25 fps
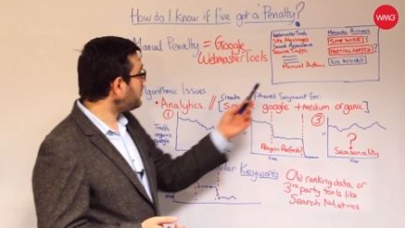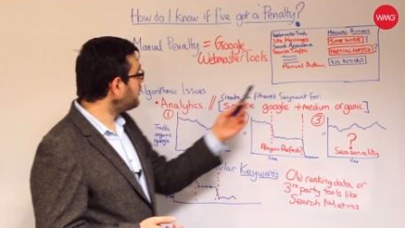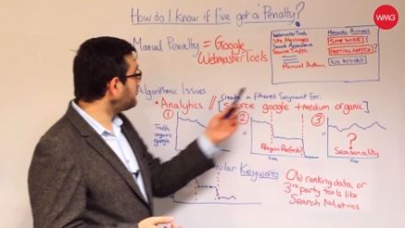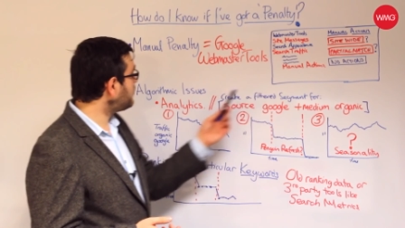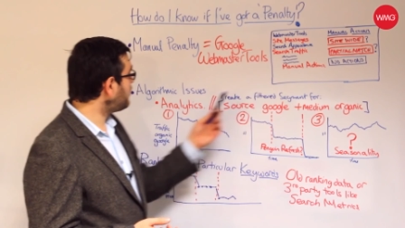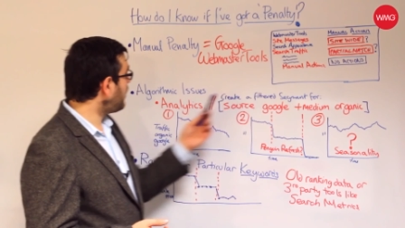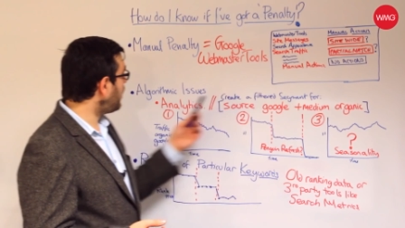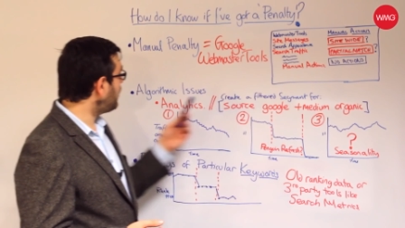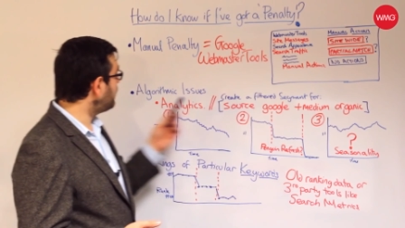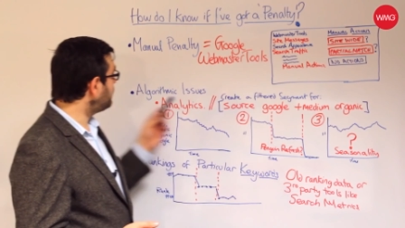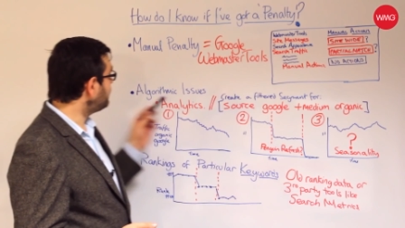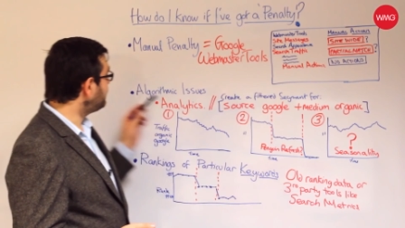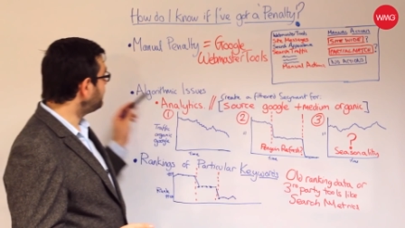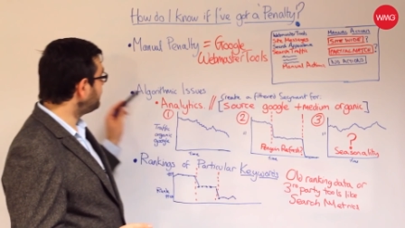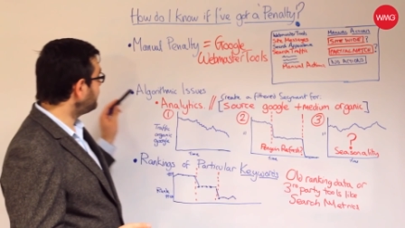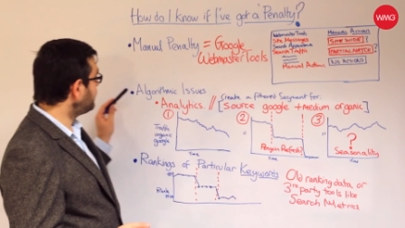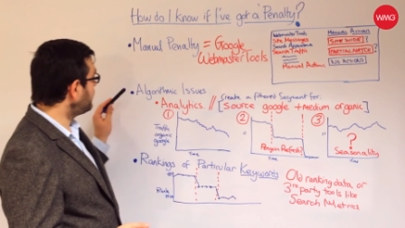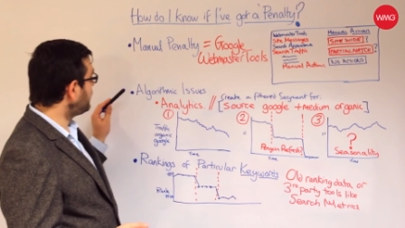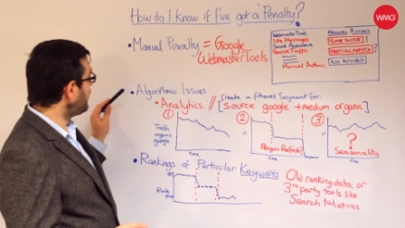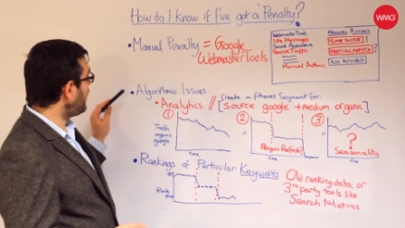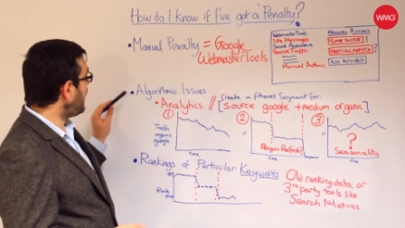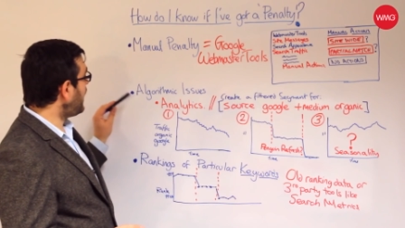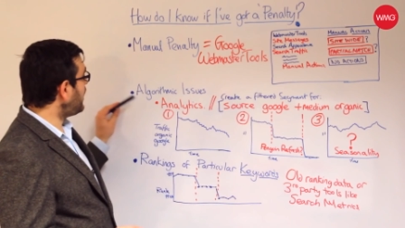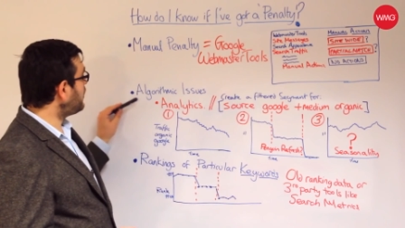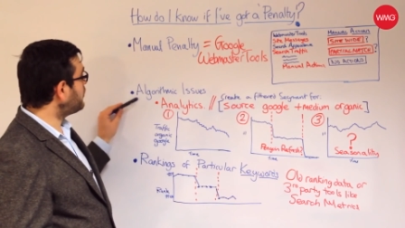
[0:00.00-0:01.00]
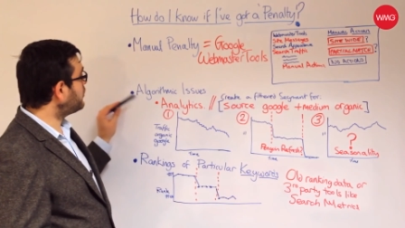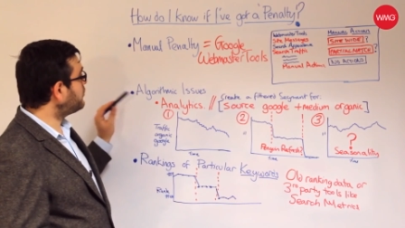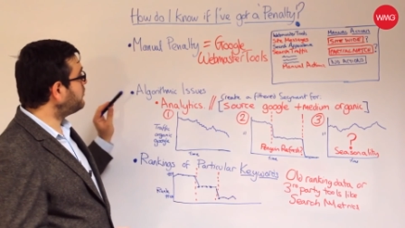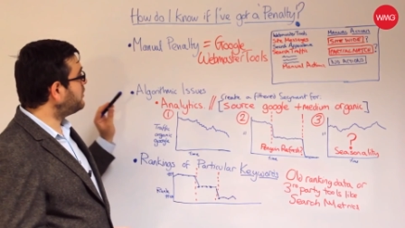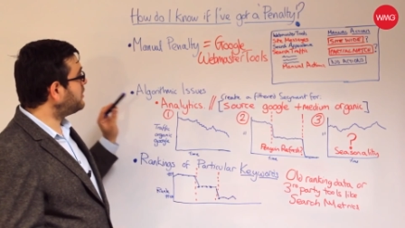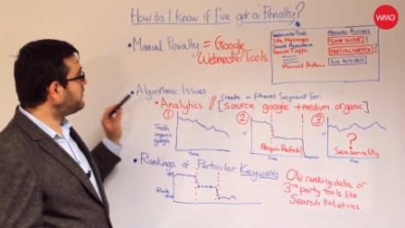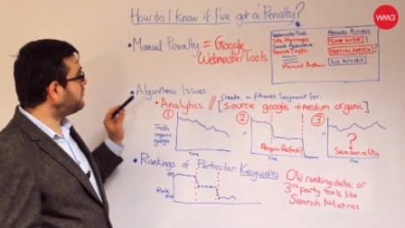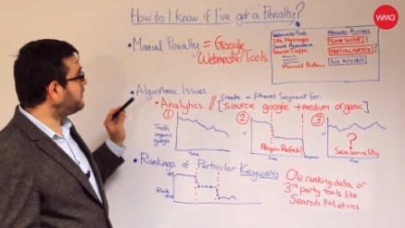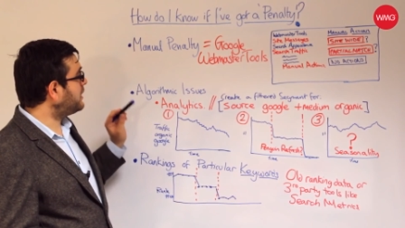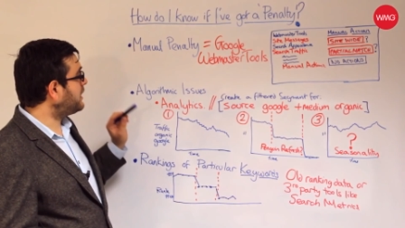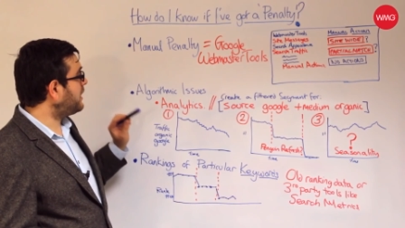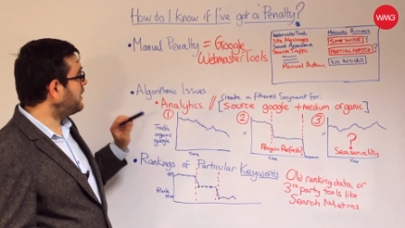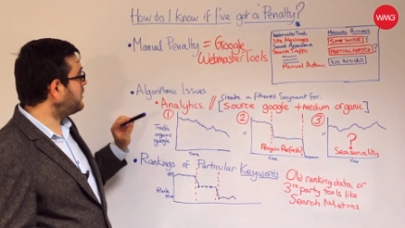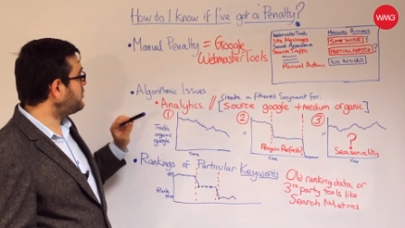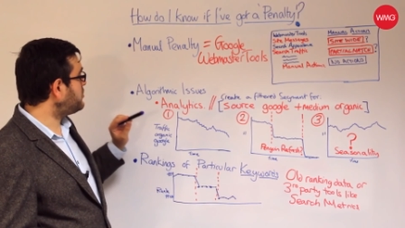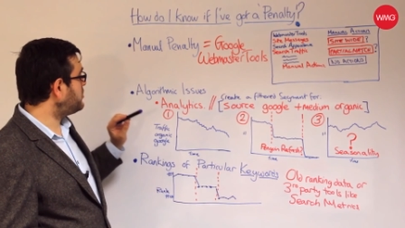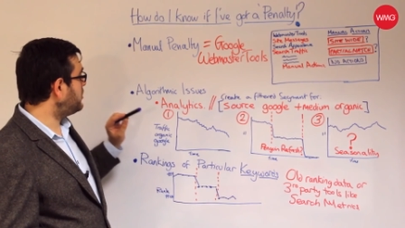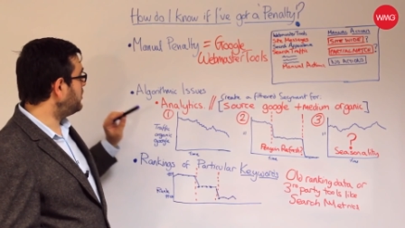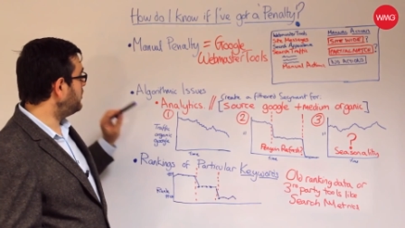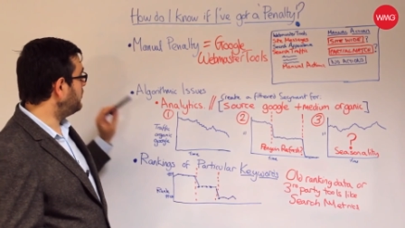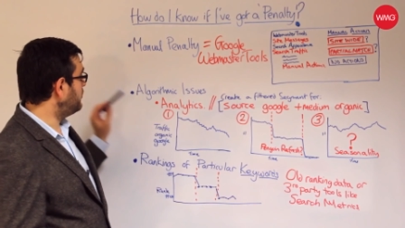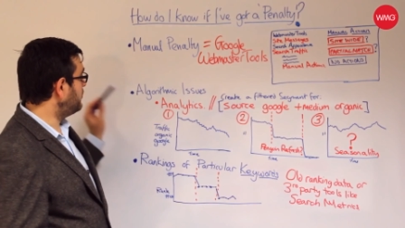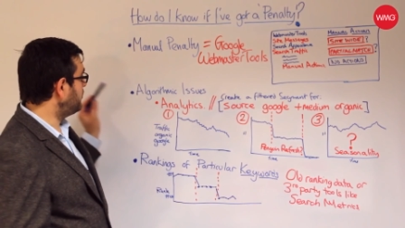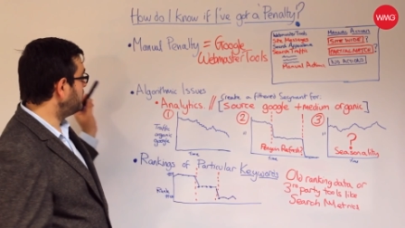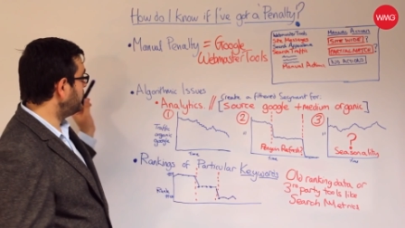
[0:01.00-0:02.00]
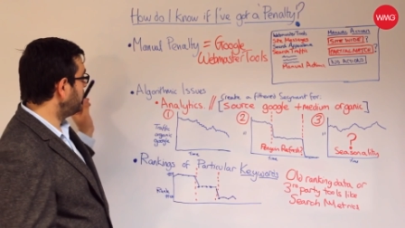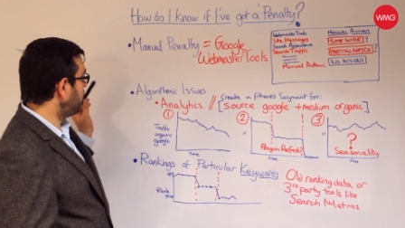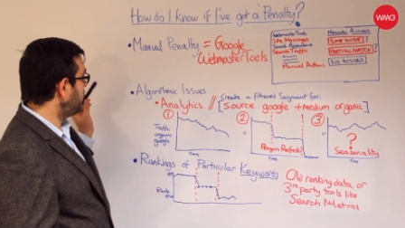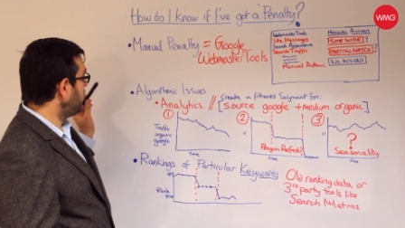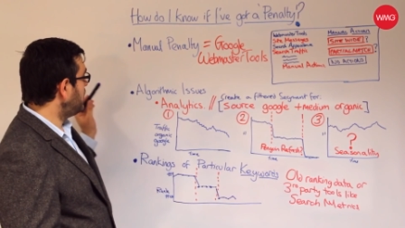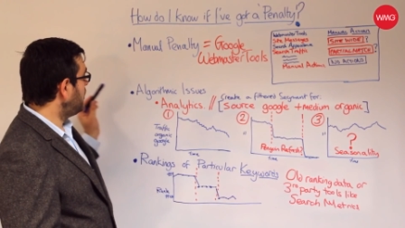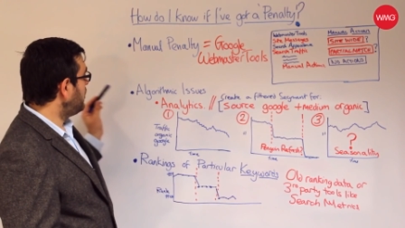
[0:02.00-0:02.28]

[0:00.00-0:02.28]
So, algorithmic issues.